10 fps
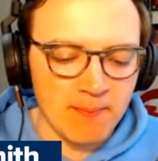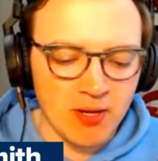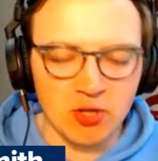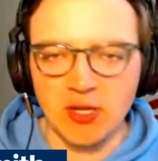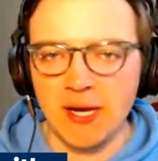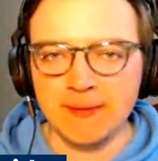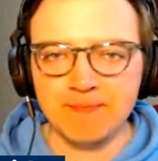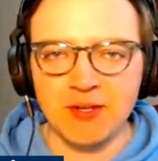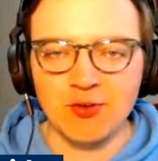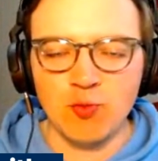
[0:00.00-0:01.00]
BetOnline
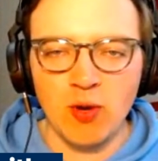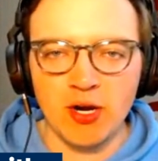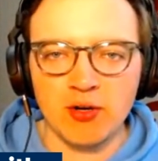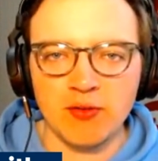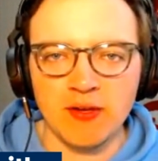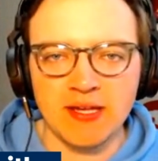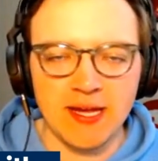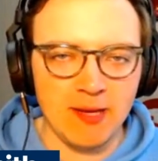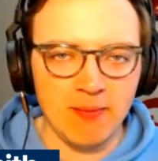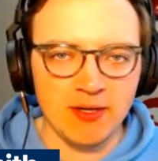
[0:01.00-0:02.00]
is where the
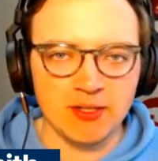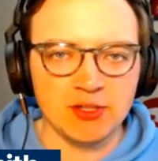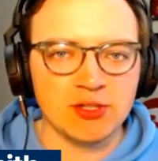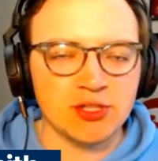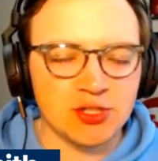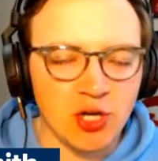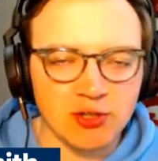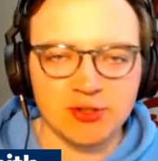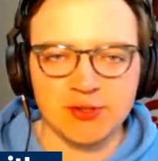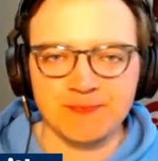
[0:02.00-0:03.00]
game
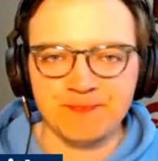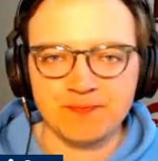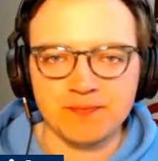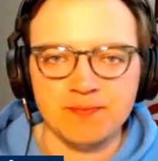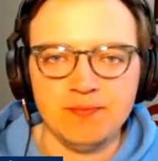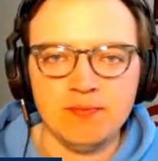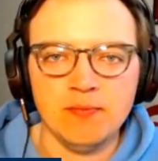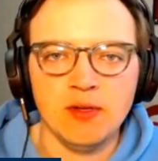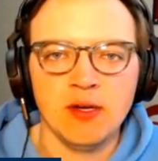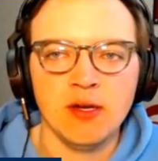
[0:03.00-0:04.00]
starts.
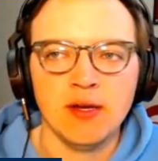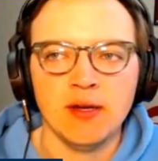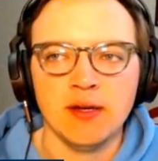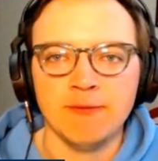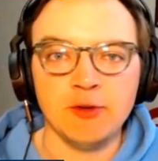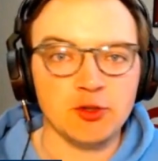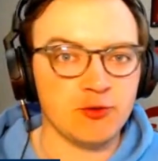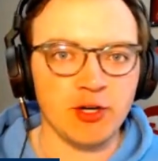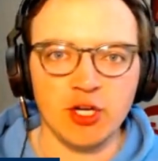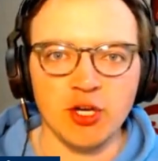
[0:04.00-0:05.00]
Feels
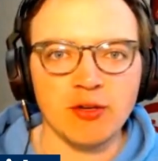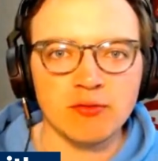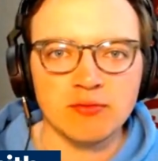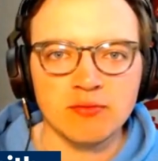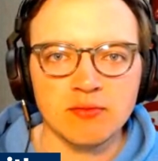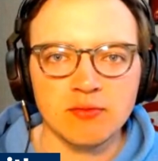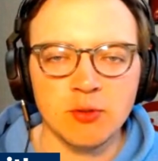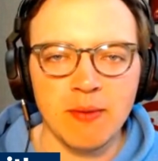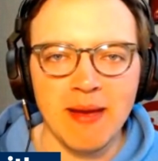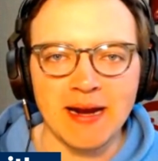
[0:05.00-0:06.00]
very good to
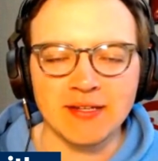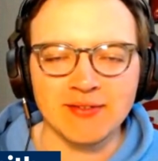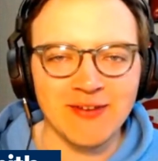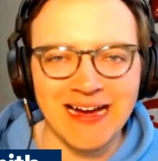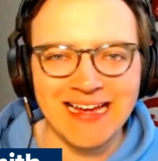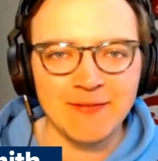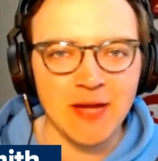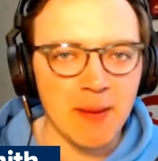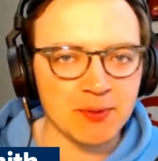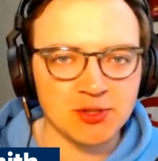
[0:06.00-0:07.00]
be back to 5
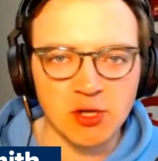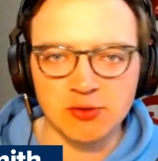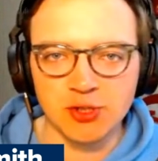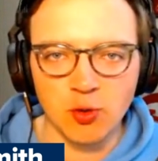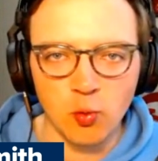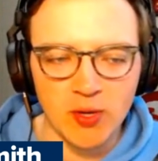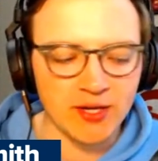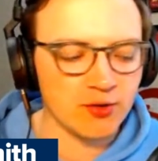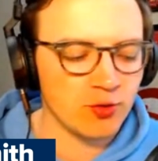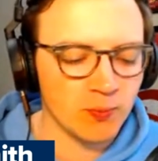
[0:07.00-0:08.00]
episodes a
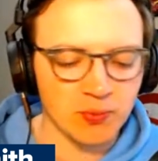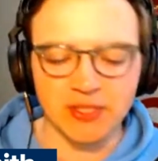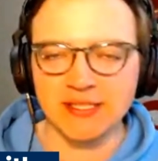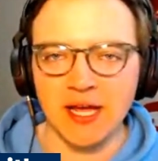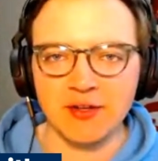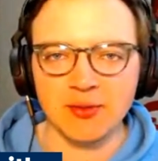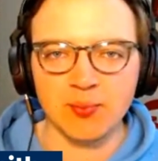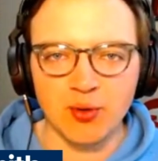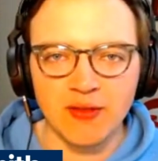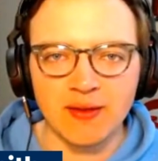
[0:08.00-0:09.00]
week. Super excited to
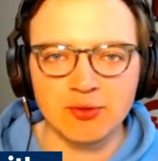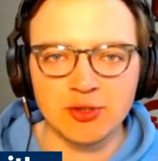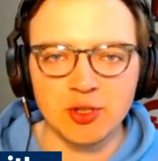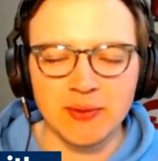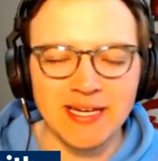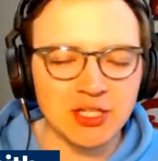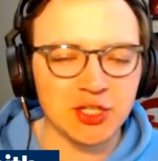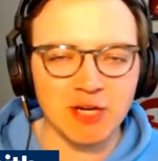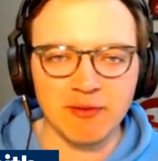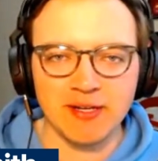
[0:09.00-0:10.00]
bring them to you each
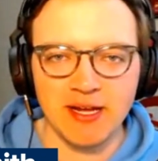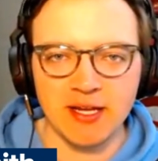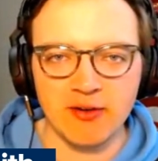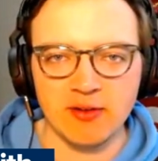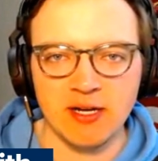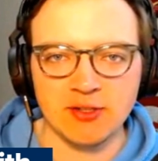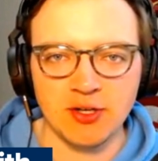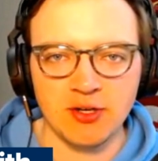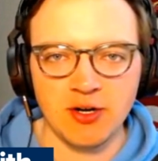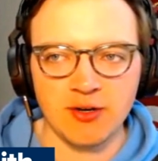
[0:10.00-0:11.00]
and every day here on Locked
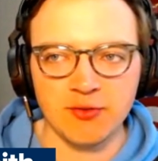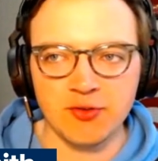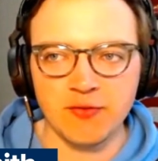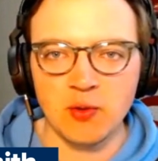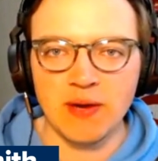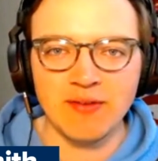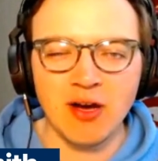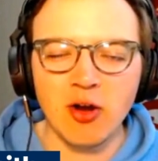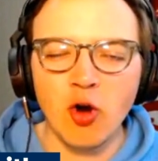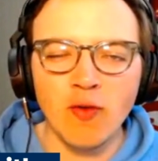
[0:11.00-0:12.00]
On Cardinals. If you have
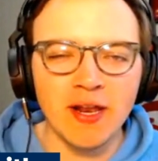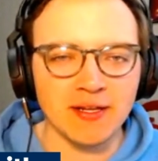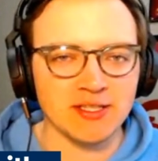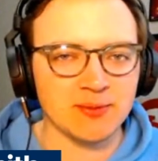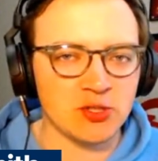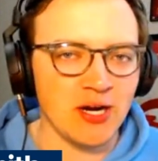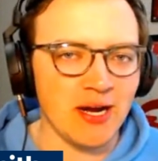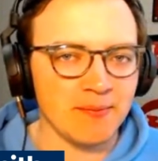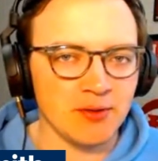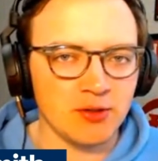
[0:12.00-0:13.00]
not already
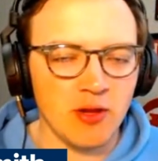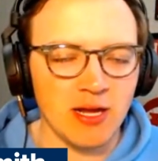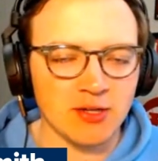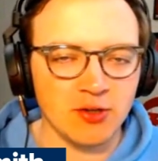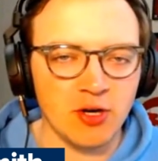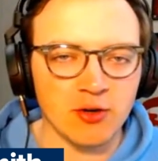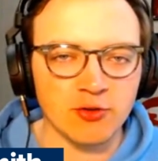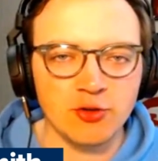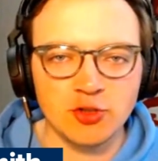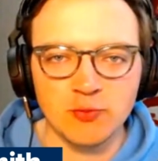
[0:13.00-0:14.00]
subscribed to the Locked On
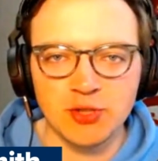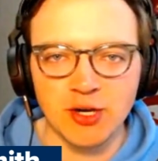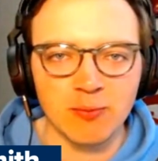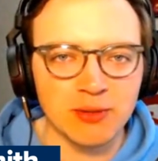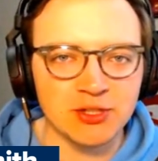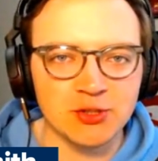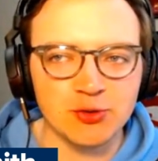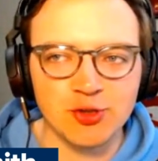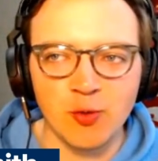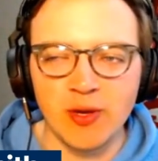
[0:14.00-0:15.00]
Cardinals YouTube channel, please do
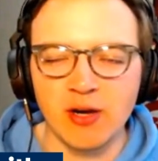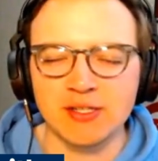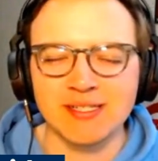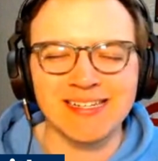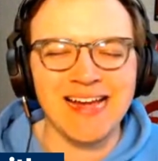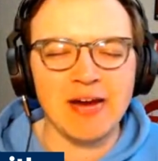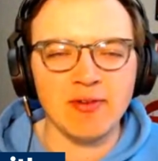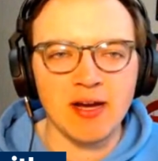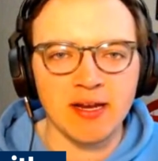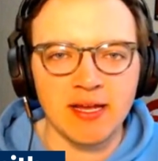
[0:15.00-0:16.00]
so. We are
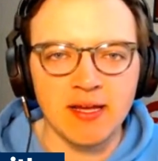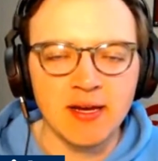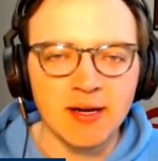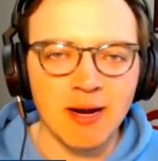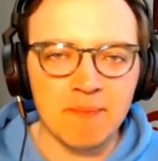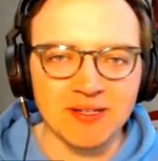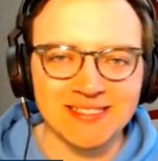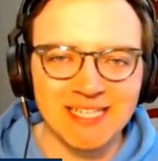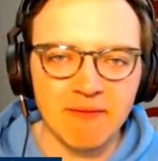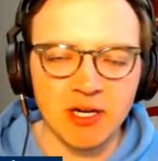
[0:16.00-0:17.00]
skyrocketing up to
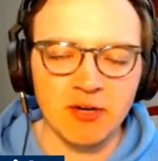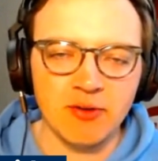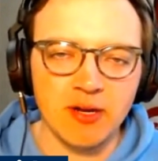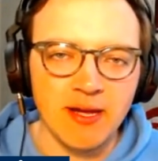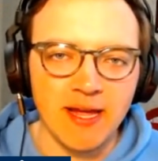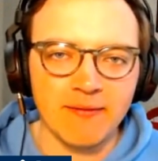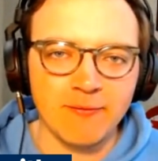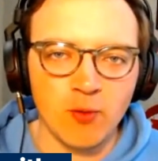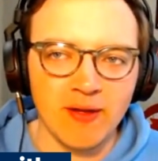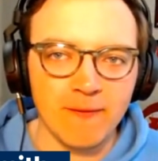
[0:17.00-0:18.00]

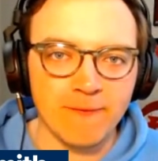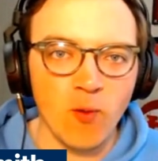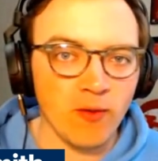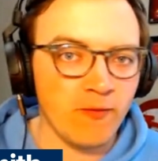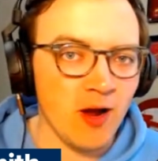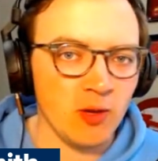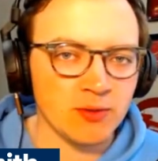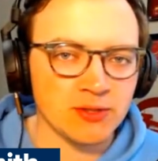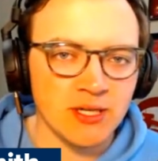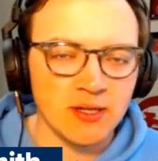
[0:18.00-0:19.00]
744
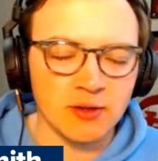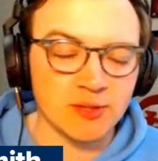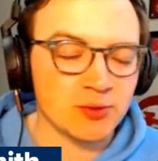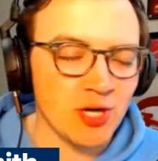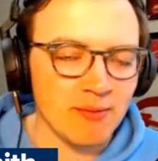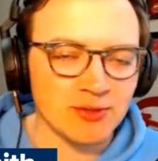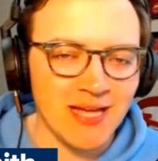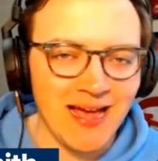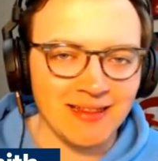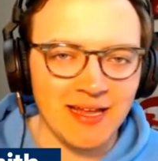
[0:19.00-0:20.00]
followers or subscribers
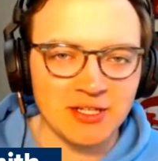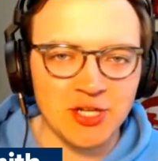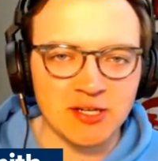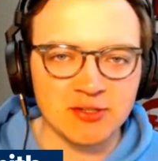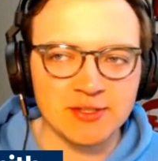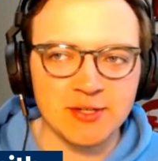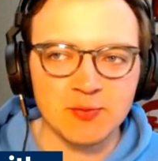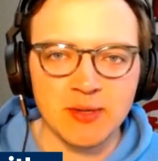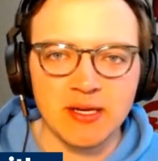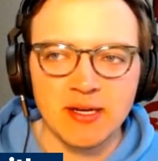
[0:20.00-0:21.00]
at last check,
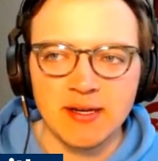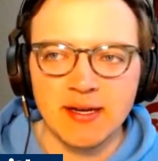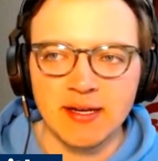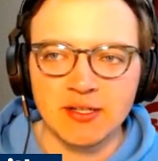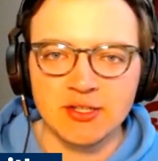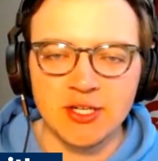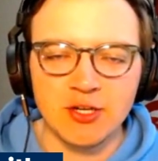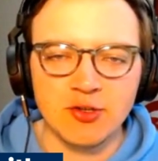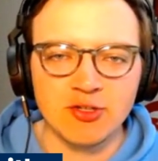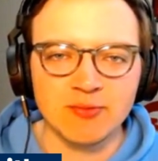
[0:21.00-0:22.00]
and
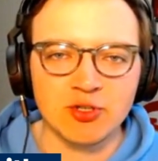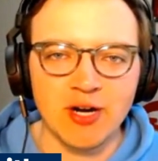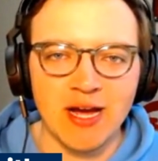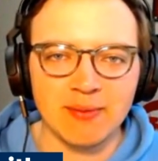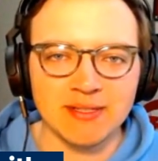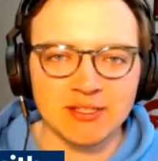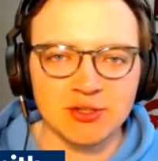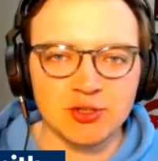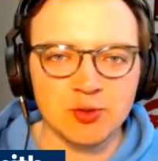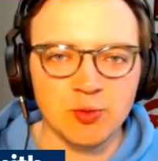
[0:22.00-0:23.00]
continue to subscribe and
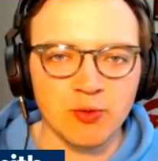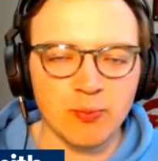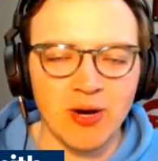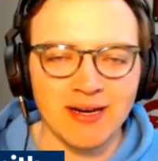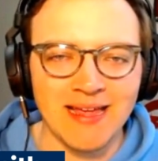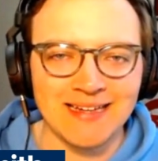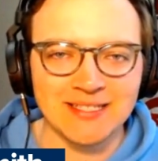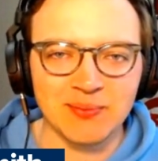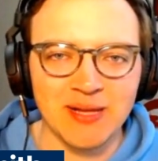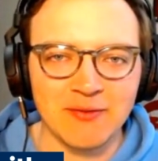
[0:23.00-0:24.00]
listen to your
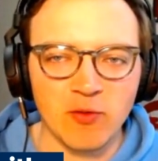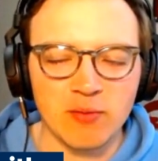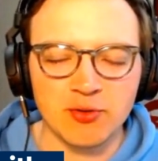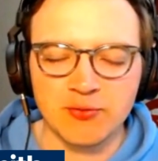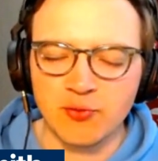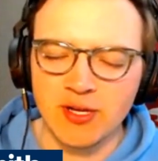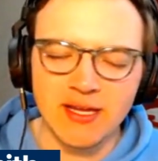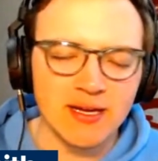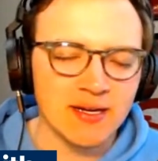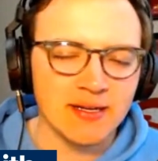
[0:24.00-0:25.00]
podcasting platforms
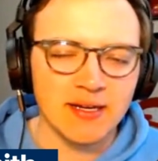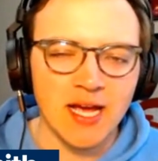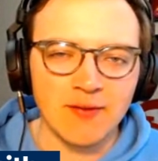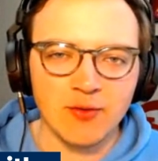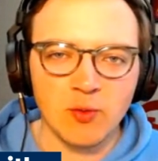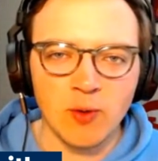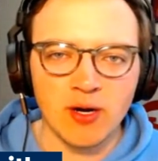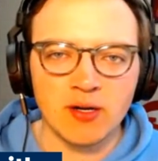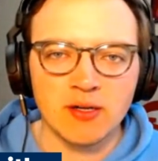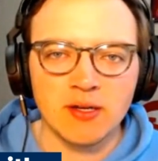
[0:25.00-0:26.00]
free
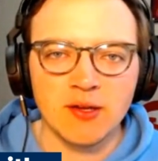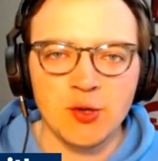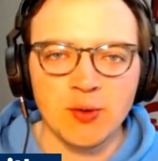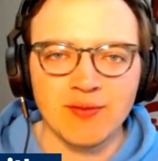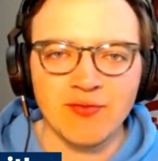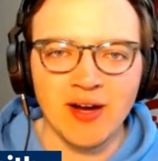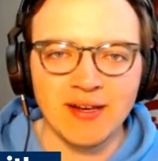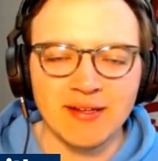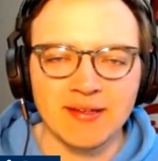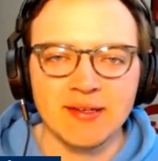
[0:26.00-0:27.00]
everywhere that you can
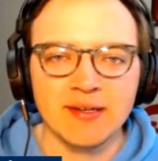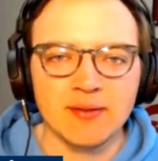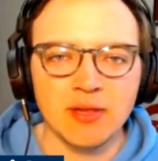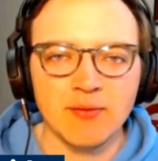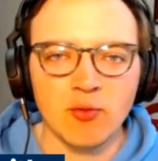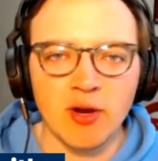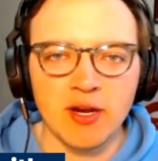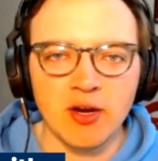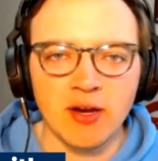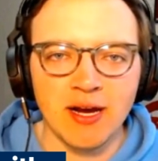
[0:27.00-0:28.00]
find it. Leave a
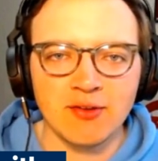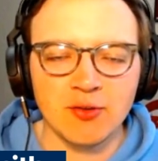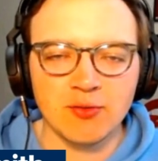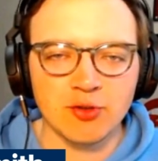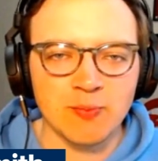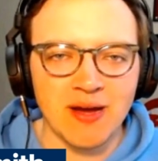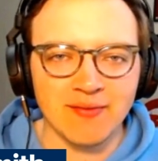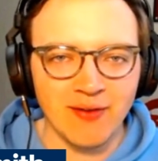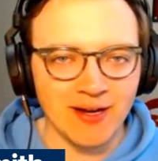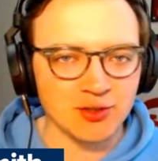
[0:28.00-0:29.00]
rating on iTunes or
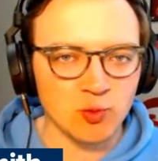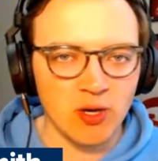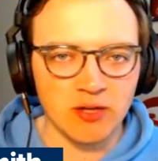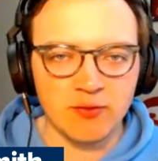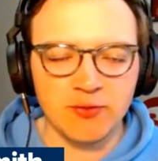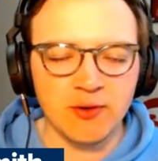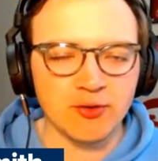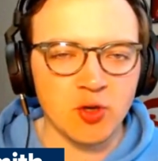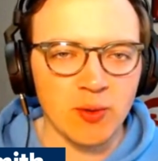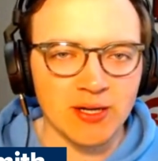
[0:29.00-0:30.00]
Spotify as well. If you feel
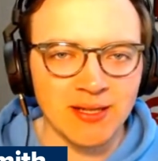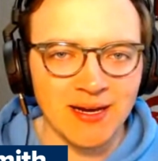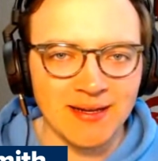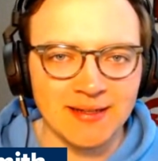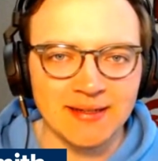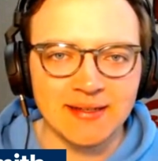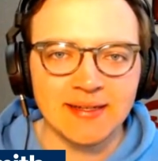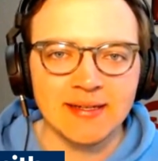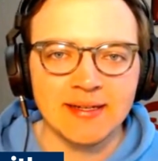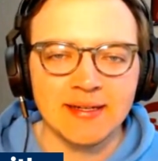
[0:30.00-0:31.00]
so inclined,
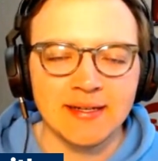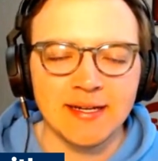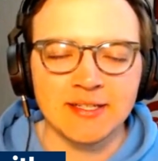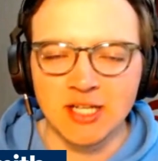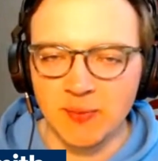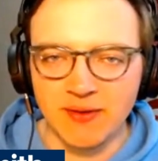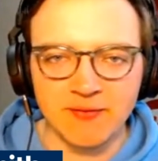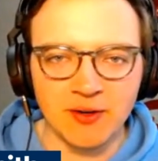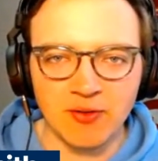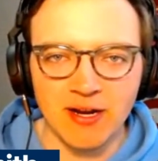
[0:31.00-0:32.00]
it's going to be a
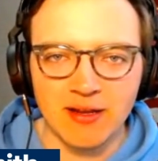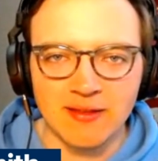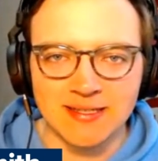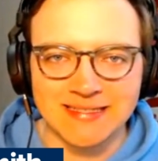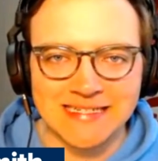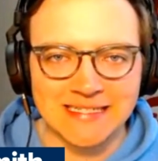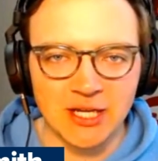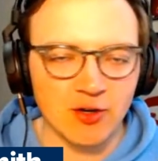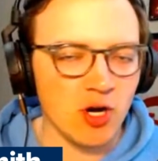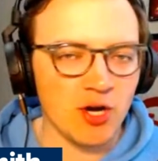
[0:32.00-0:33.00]
fun ride this season
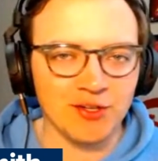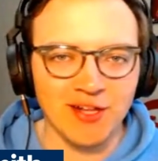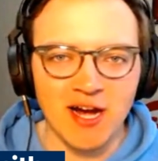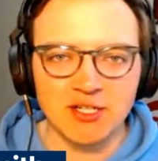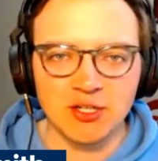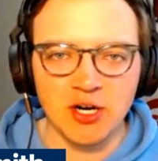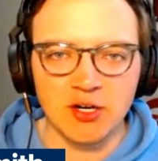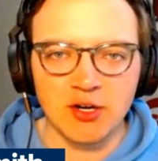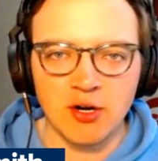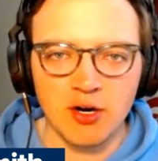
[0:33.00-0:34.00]
here on Locked
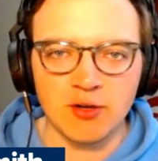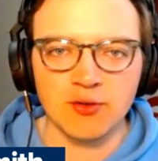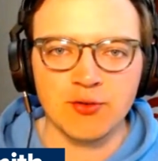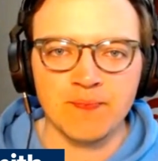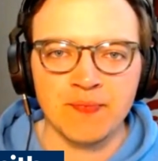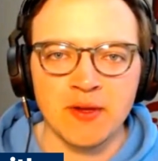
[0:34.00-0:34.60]
On Cardinals.